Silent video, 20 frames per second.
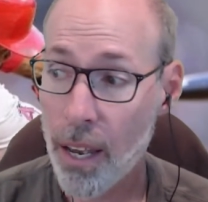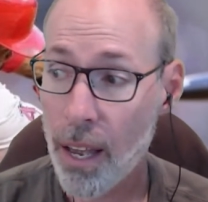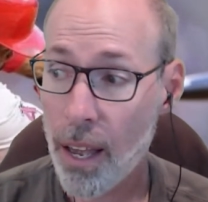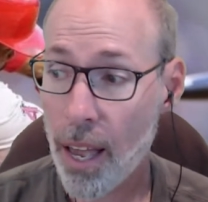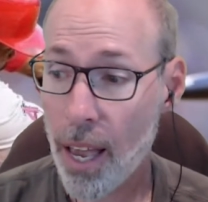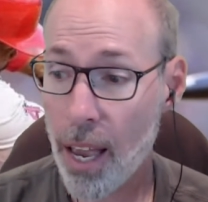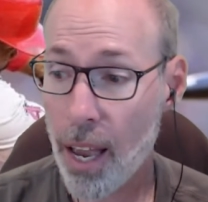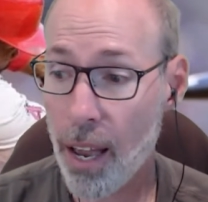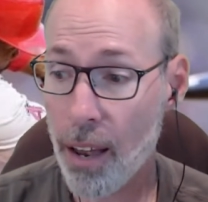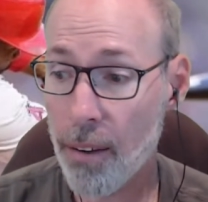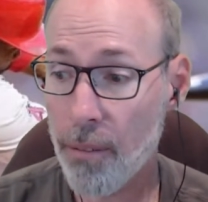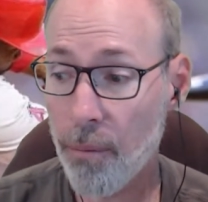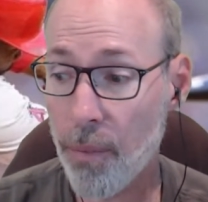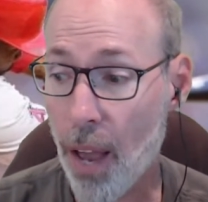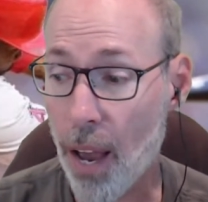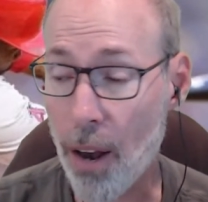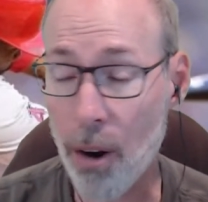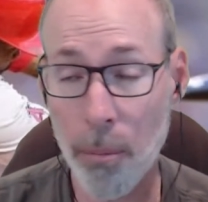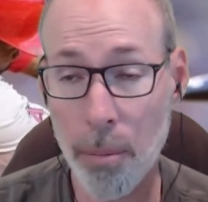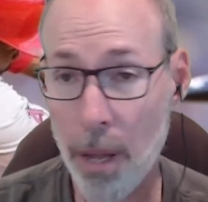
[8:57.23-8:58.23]
And
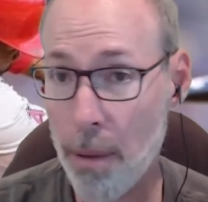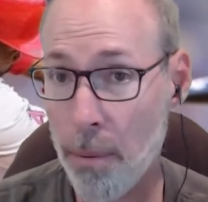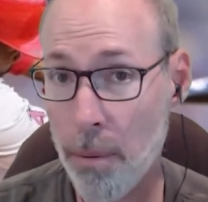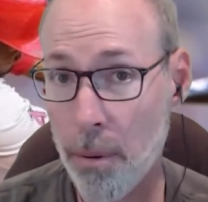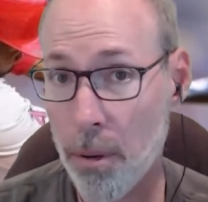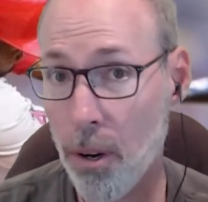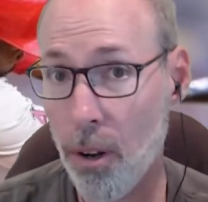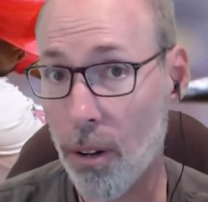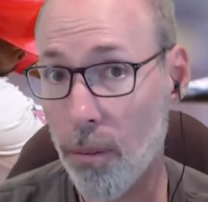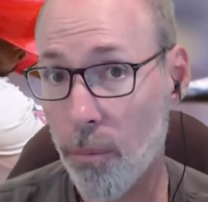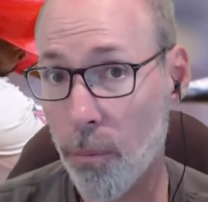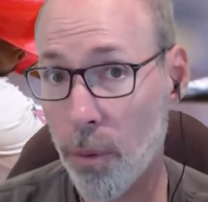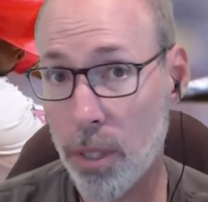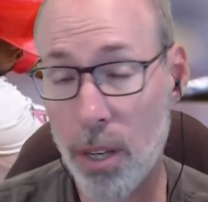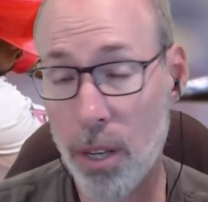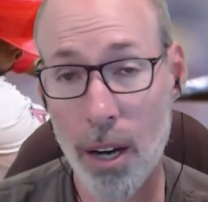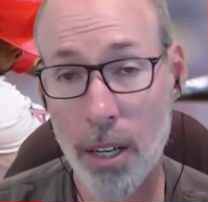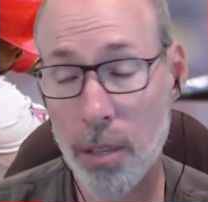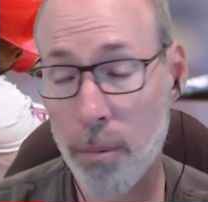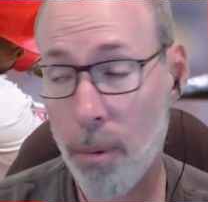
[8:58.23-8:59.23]
I don't blame him at all. We
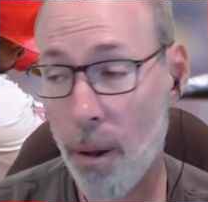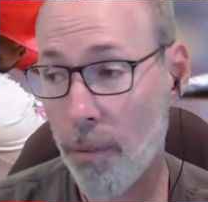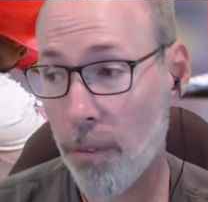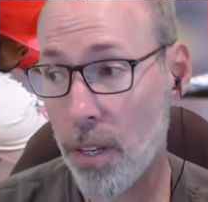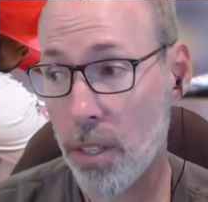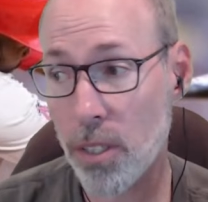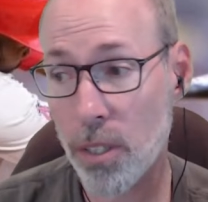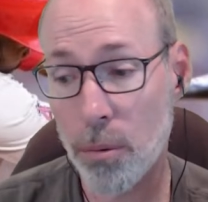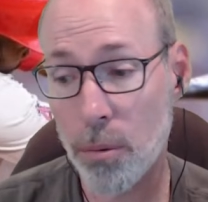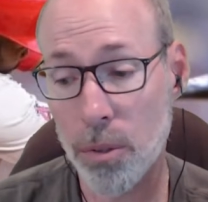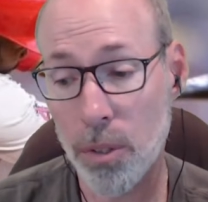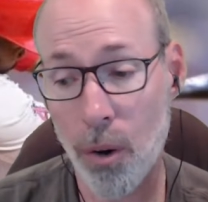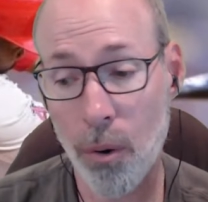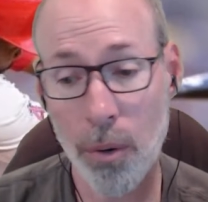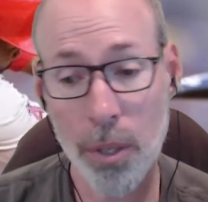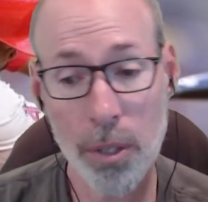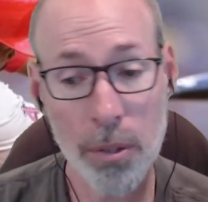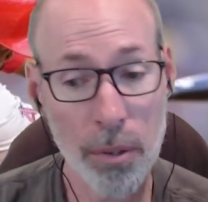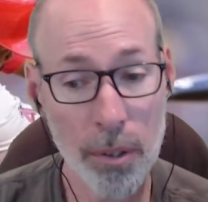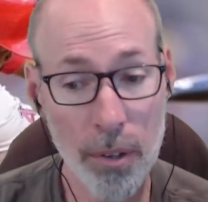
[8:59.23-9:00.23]
talked about this. There was
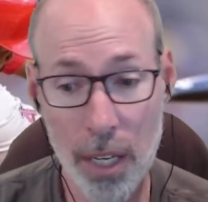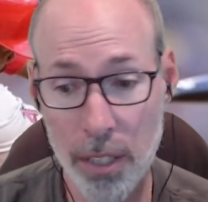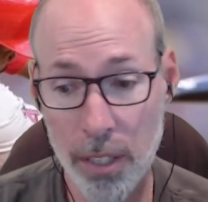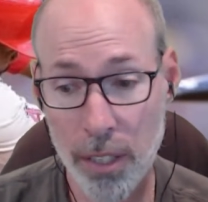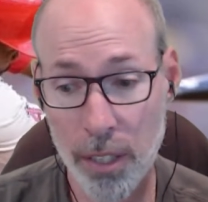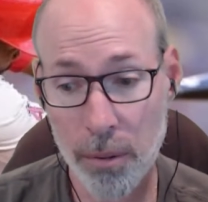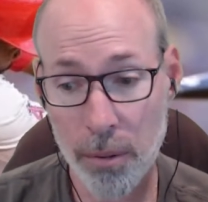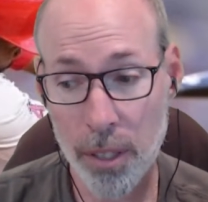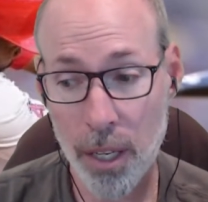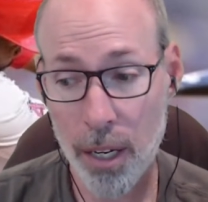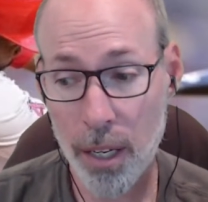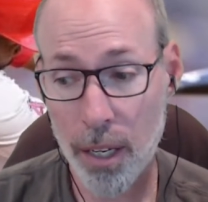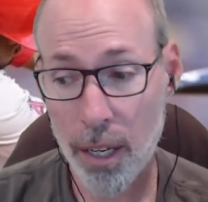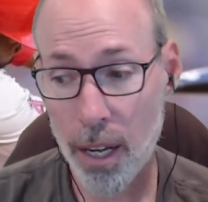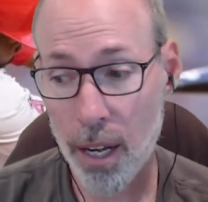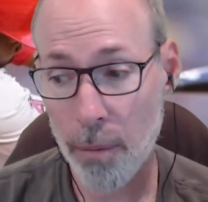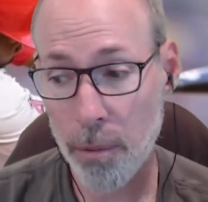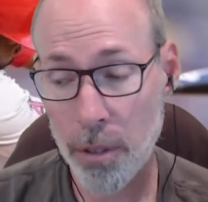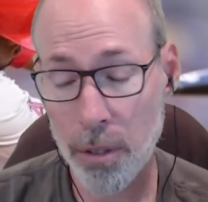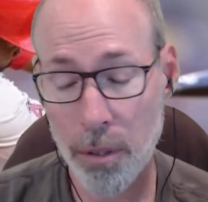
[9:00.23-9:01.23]
always regression that was going to
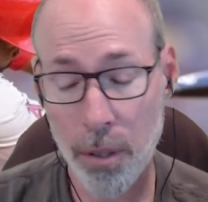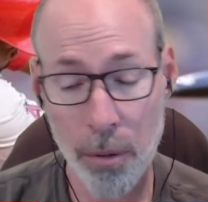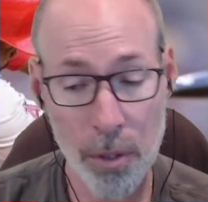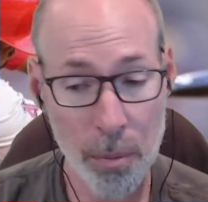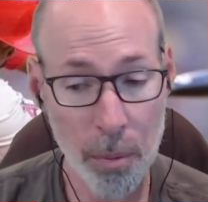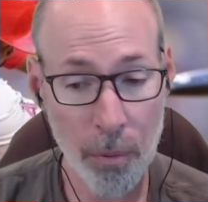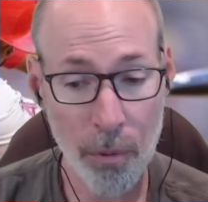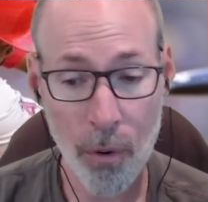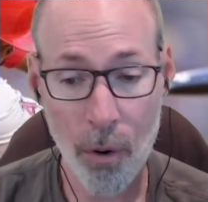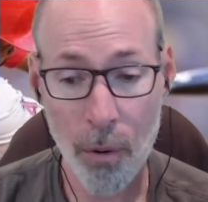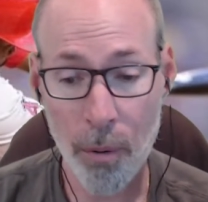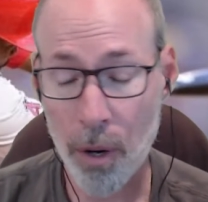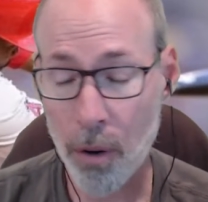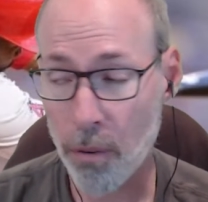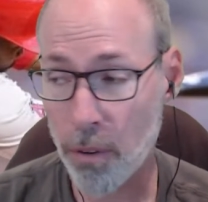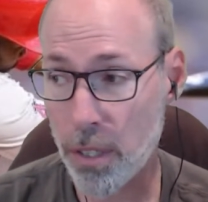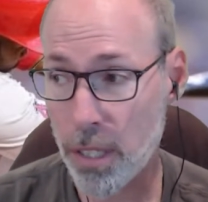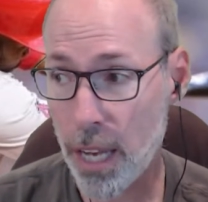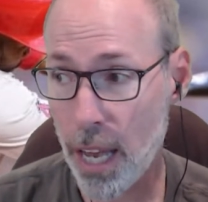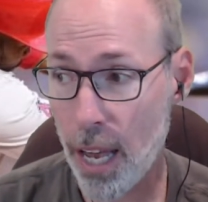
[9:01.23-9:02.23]
come. He was performing
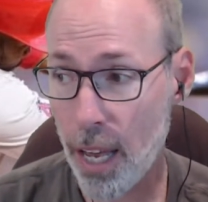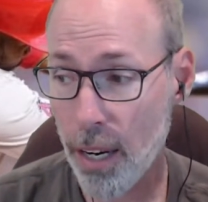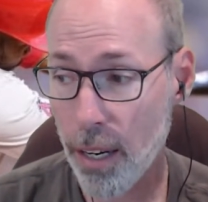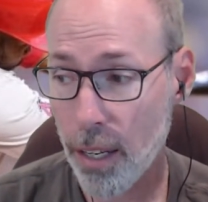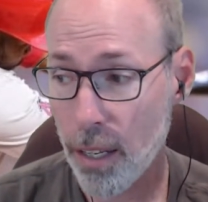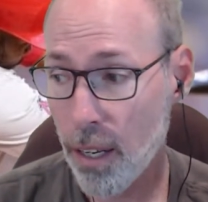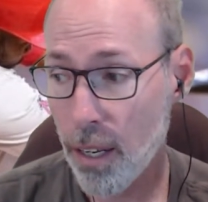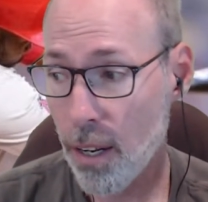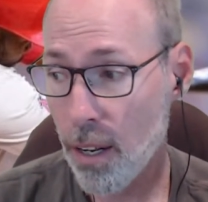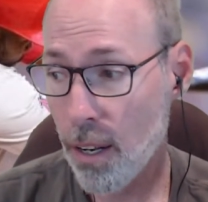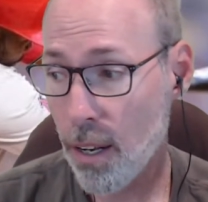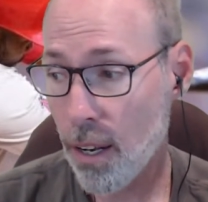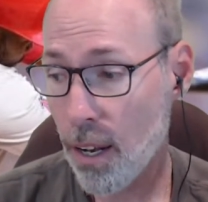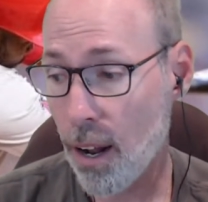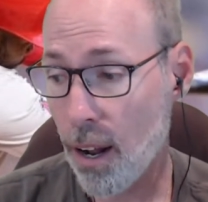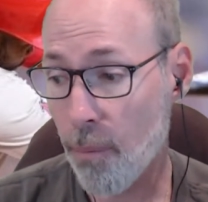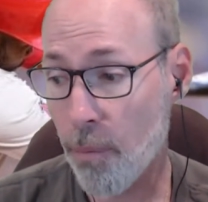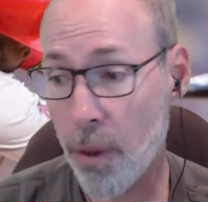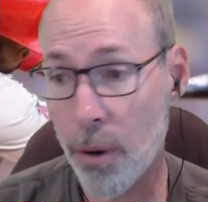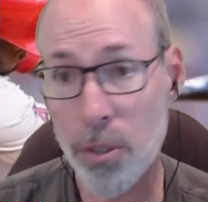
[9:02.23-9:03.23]
over his head.
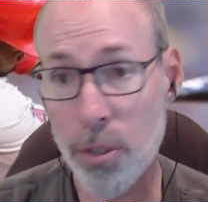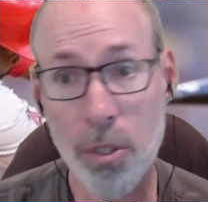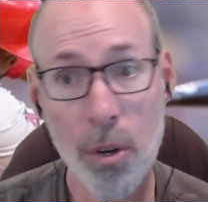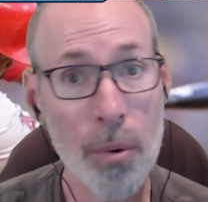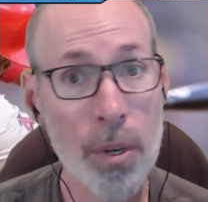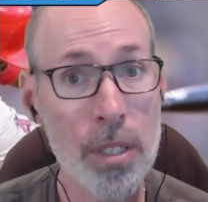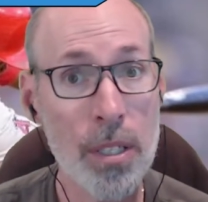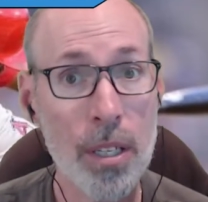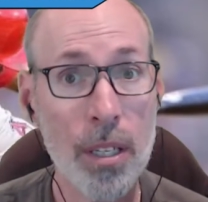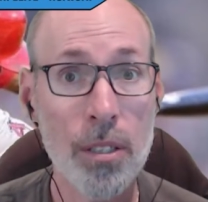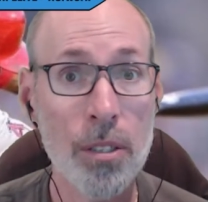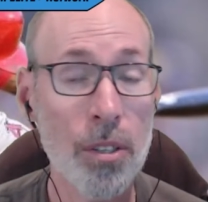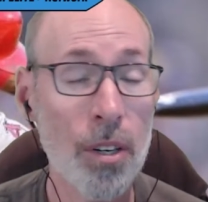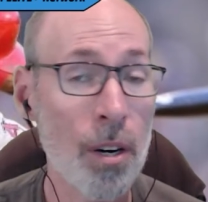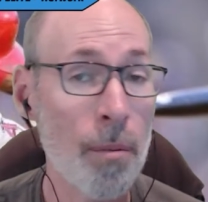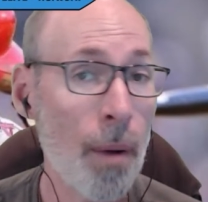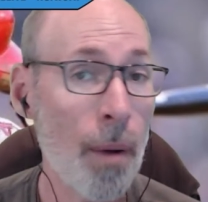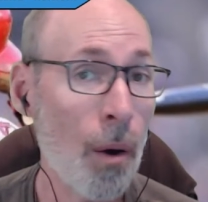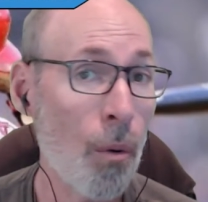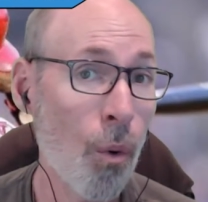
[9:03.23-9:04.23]
There's always the concern
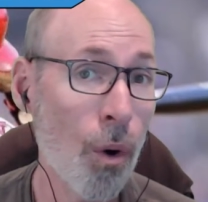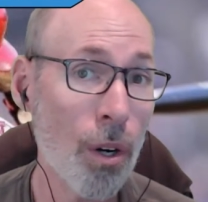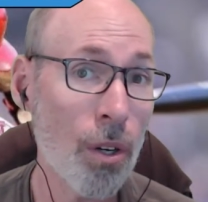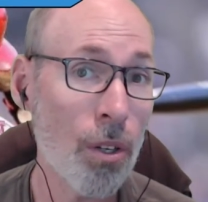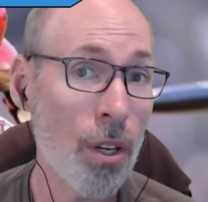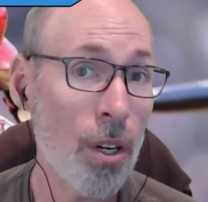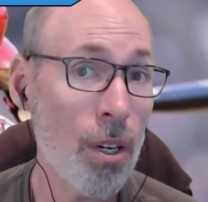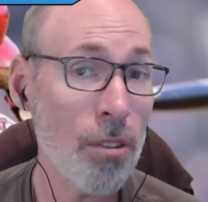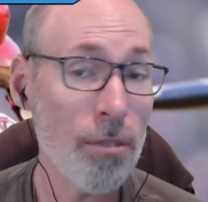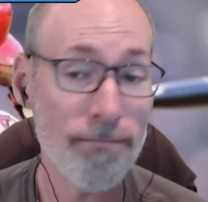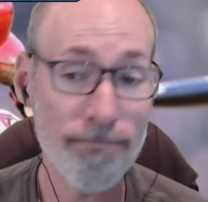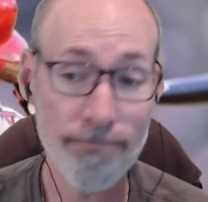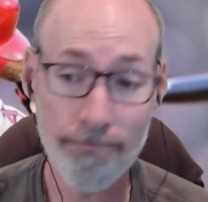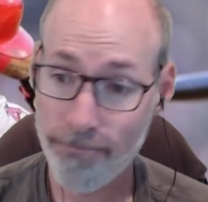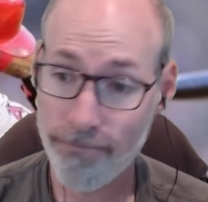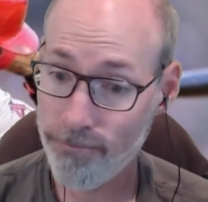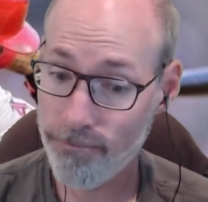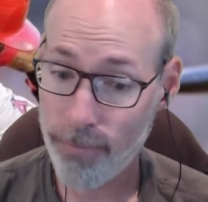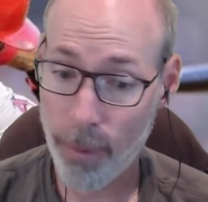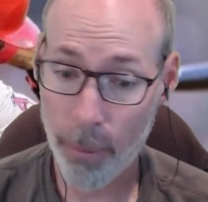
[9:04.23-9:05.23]
about workload.
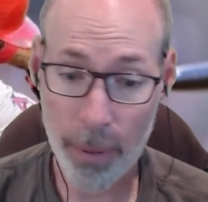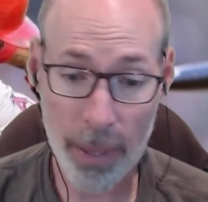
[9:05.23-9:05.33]
I mean,